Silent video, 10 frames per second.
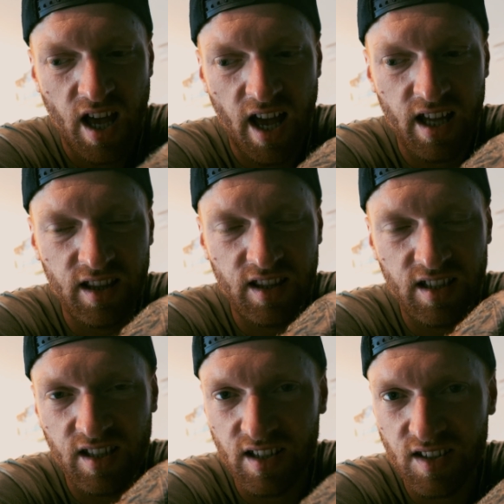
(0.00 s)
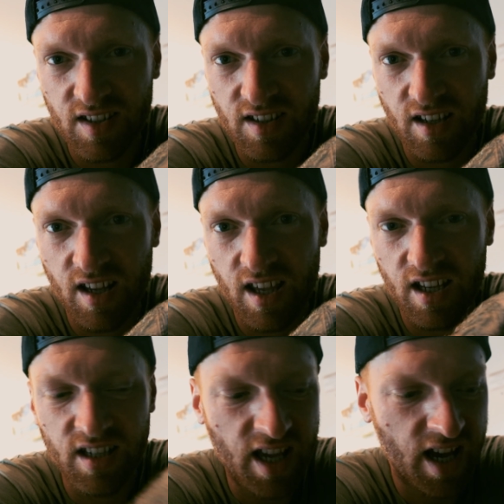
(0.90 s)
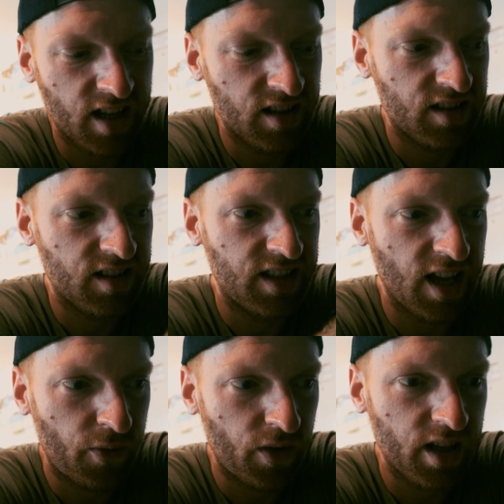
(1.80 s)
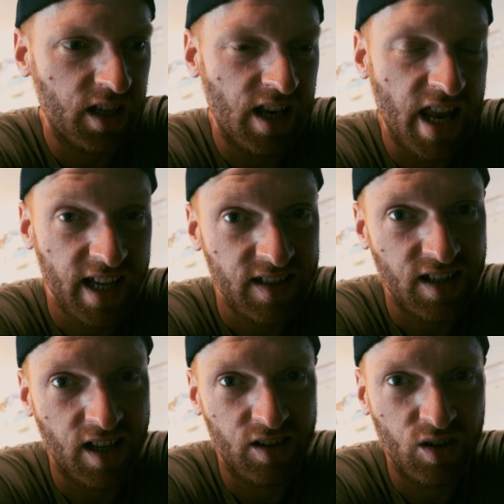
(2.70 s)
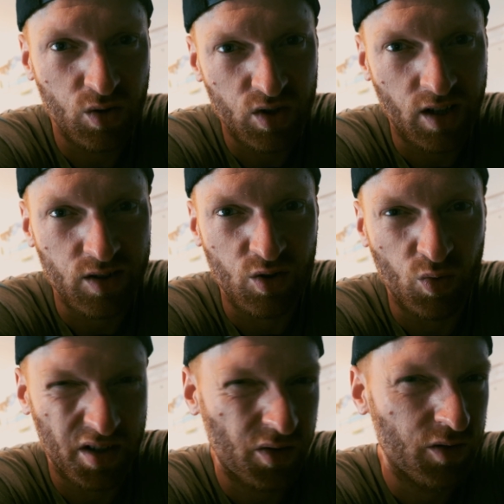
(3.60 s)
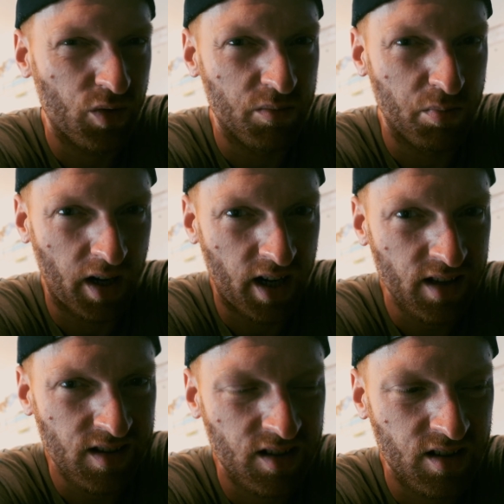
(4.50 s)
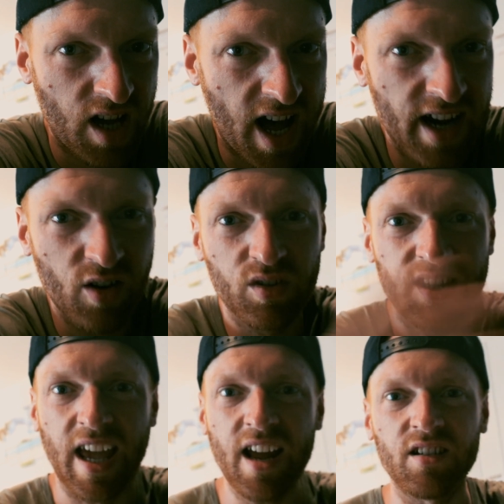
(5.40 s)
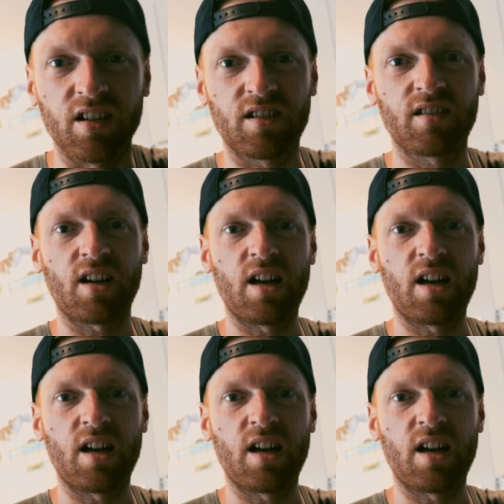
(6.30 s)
And this is in the end definitely less than 2100 baht. I don't get it.